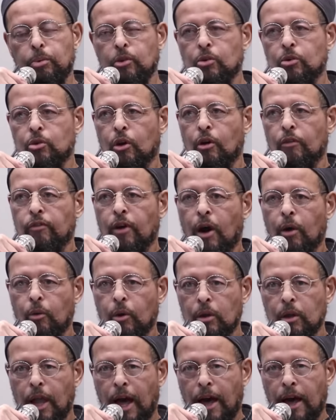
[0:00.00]
to preserve
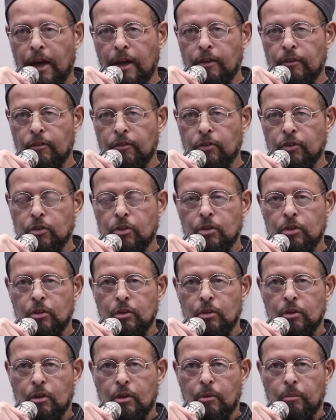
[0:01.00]
our
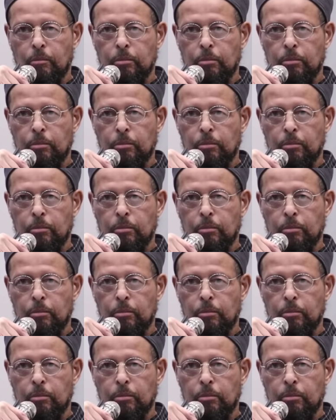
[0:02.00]
lives